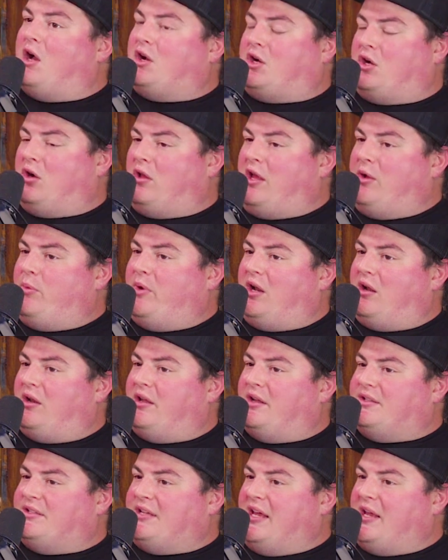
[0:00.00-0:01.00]
A girl I went on
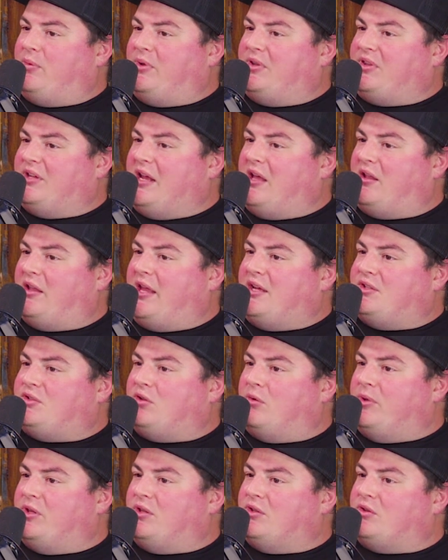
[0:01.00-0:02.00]
a date with in LA
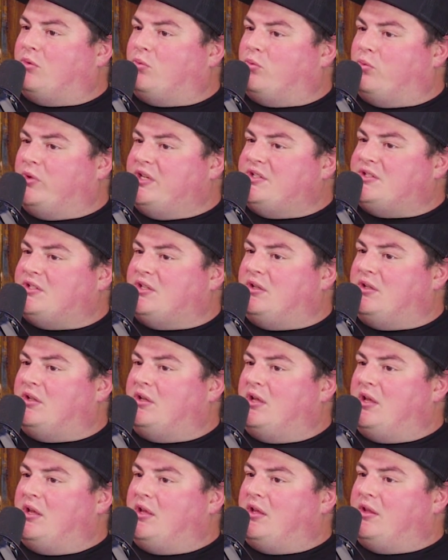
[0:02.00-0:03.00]
told me that the reason
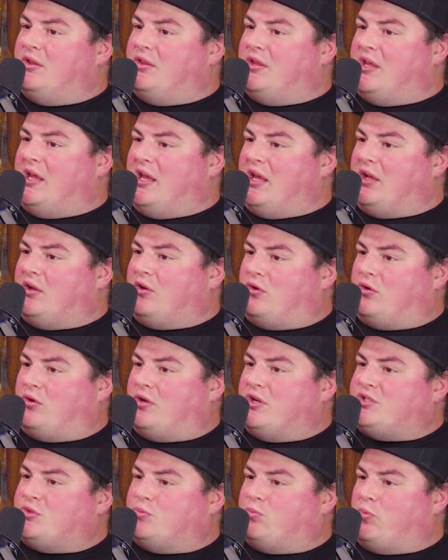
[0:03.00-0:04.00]
that
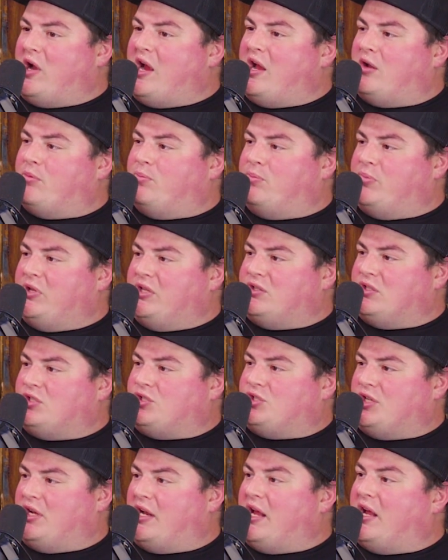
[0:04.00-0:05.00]
Chris Brown beat the
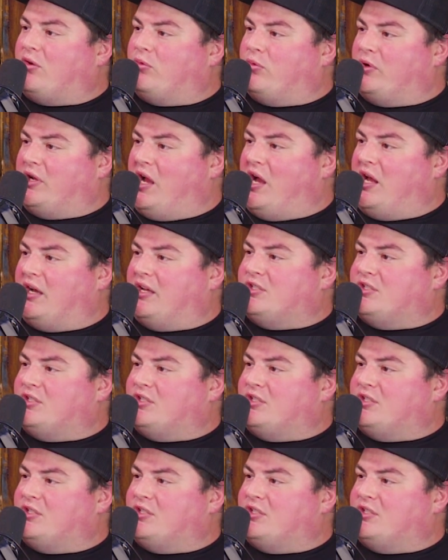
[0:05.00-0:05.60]
shit out of Rihanna is